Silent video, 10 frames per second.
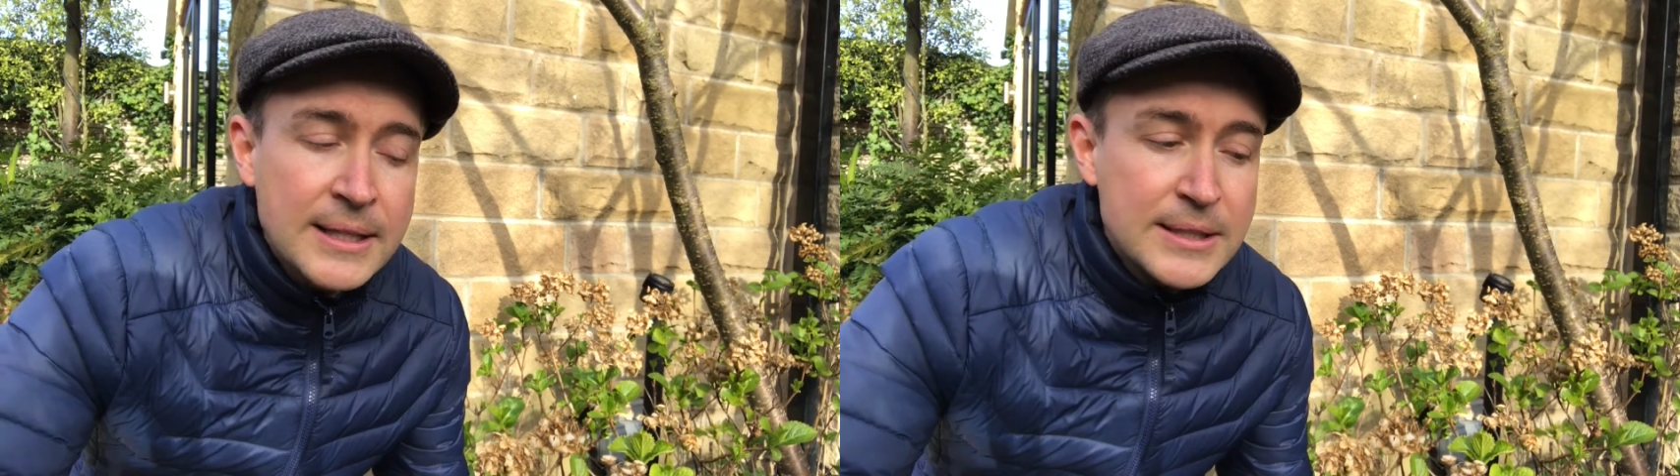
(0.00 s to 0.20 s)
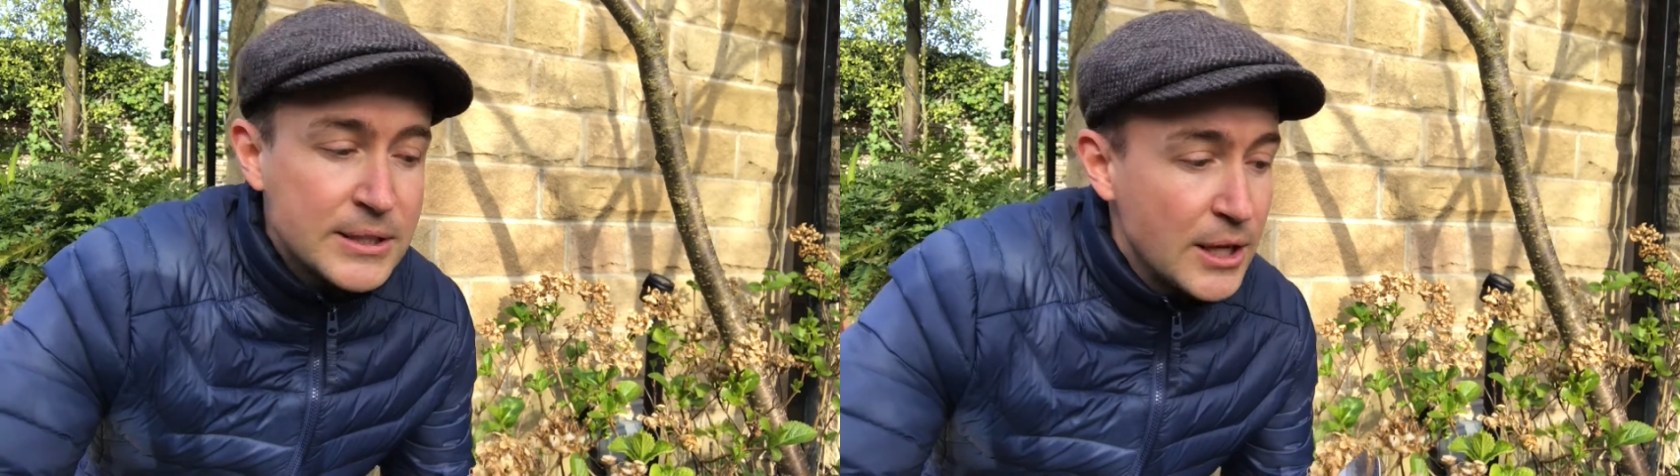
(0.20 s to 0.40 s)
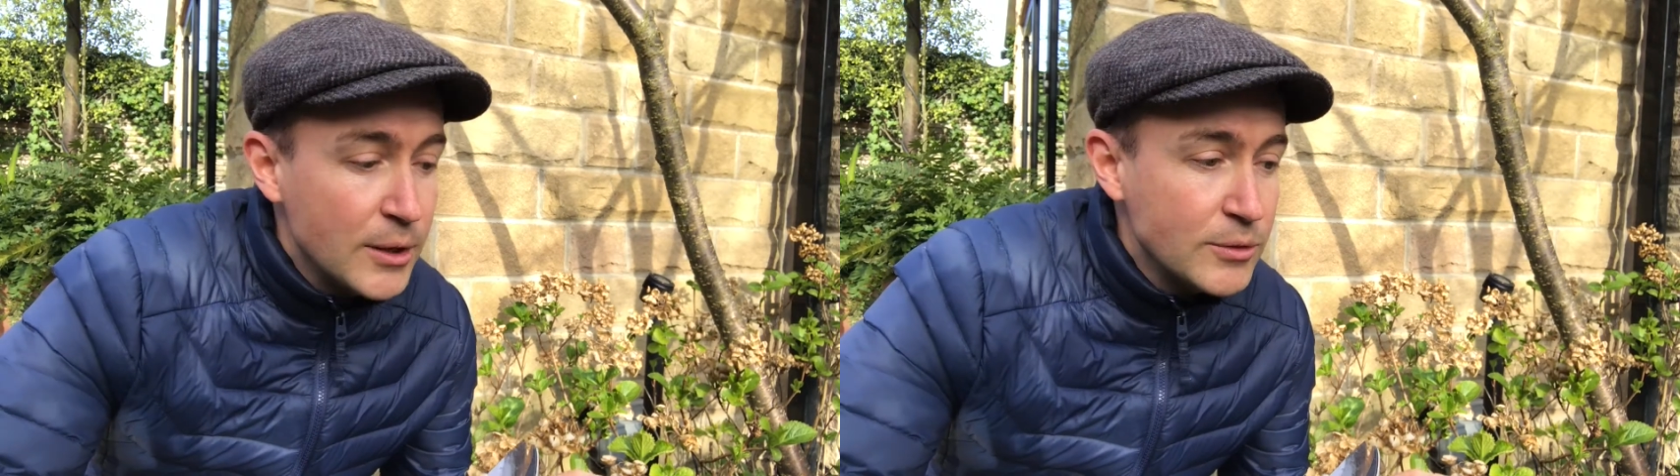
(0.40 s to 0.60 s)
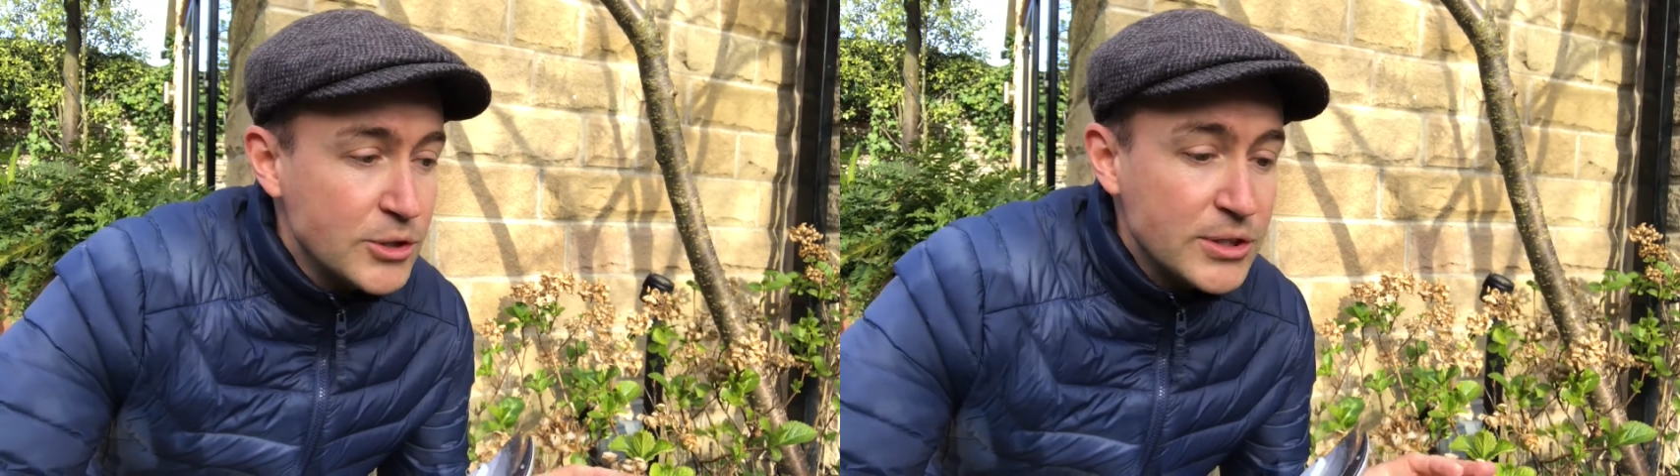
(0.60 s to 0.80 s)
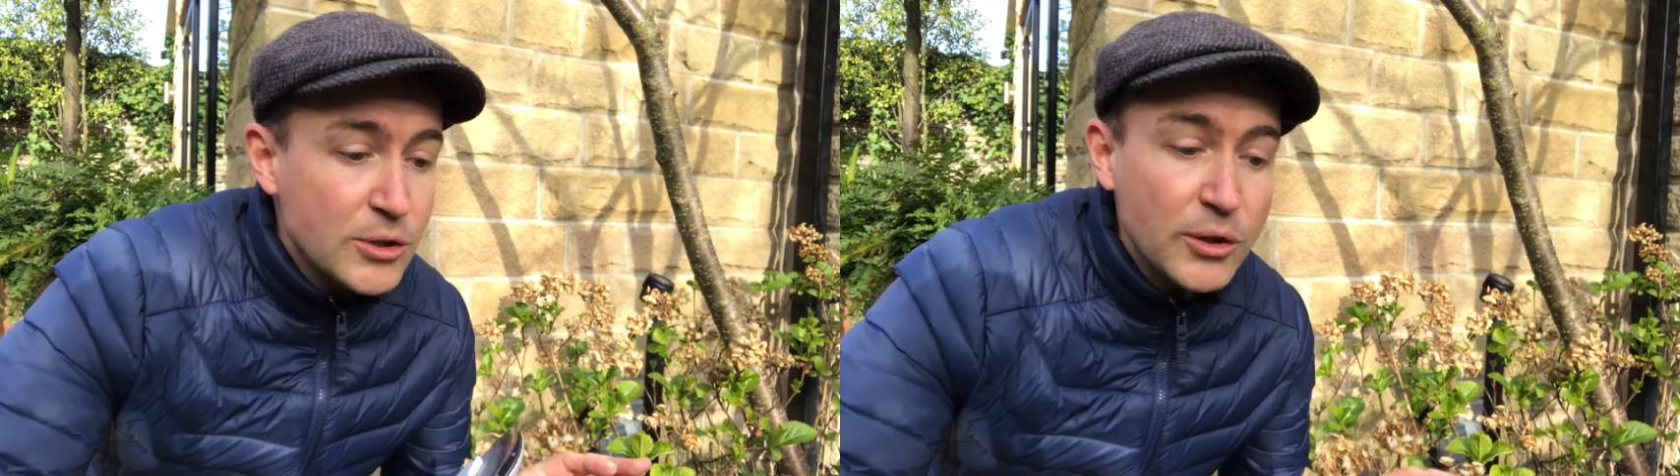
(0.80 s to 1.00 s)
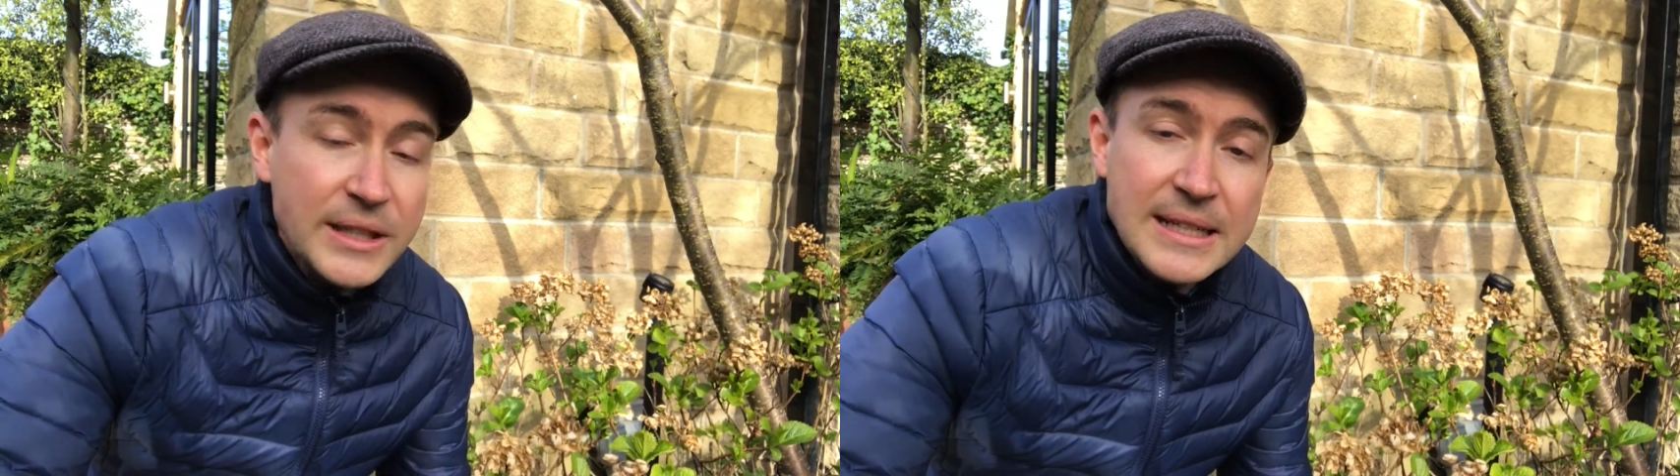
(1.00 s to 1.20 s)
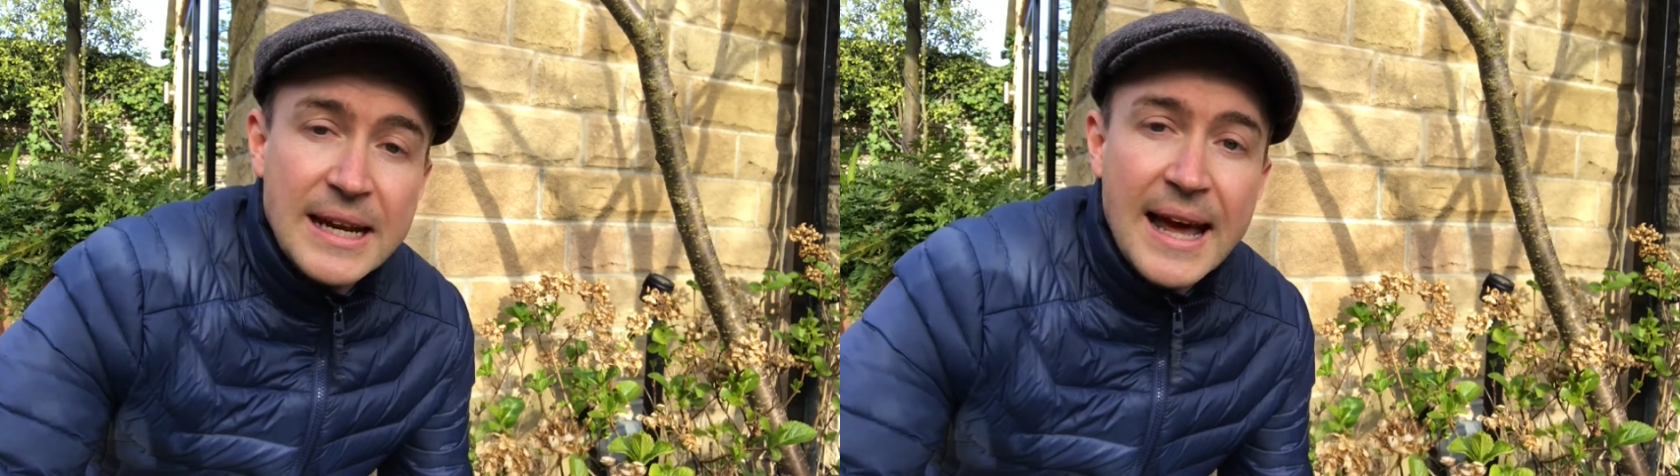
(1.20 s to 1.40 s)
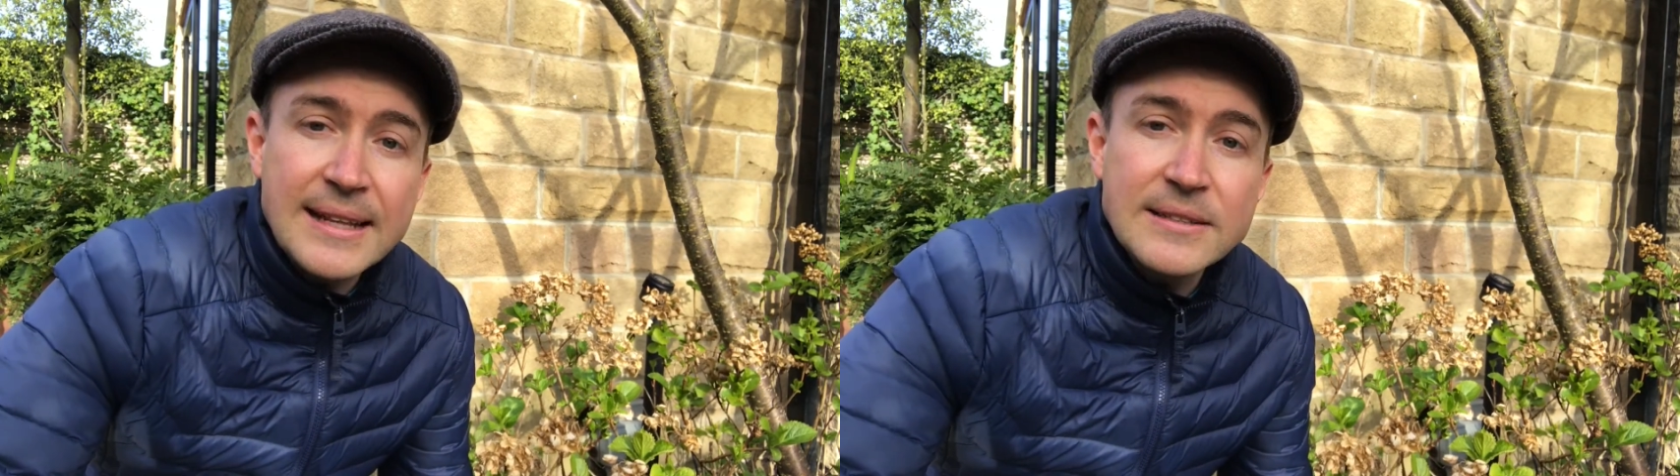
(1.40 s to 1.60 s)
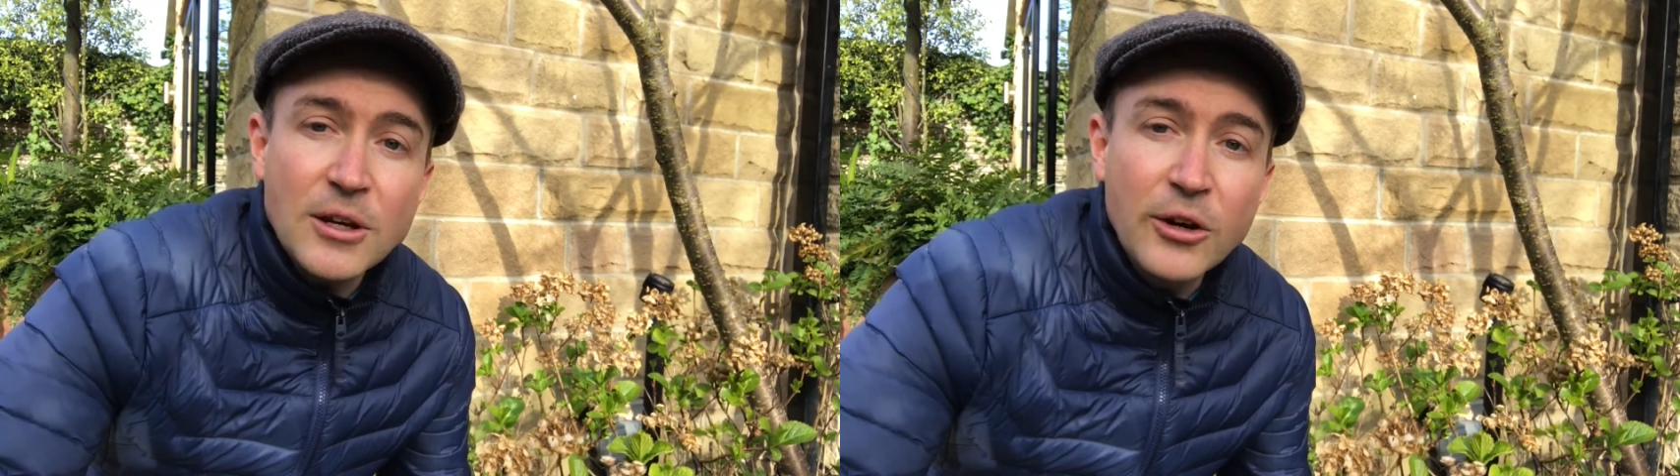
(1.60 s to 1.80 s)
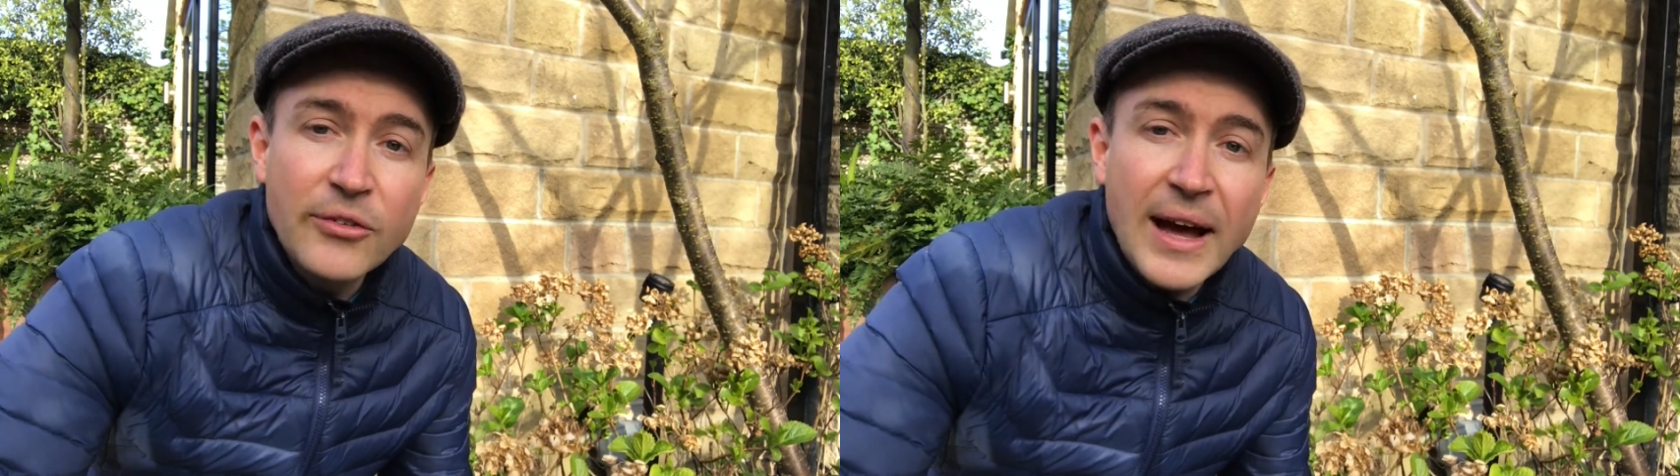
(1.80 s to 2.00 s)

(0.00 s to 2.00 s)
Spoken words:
So just cut the dead heads off,